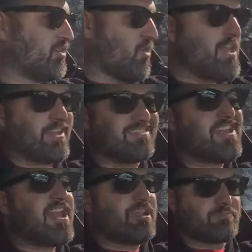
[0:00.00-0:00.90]
crank and
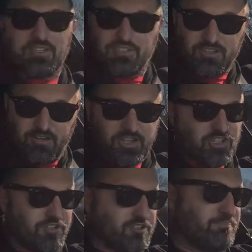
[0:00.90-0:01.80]
cam sensor
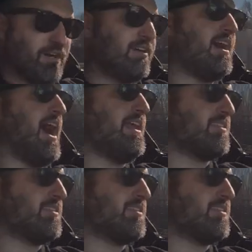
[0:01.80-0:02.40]
issues, but I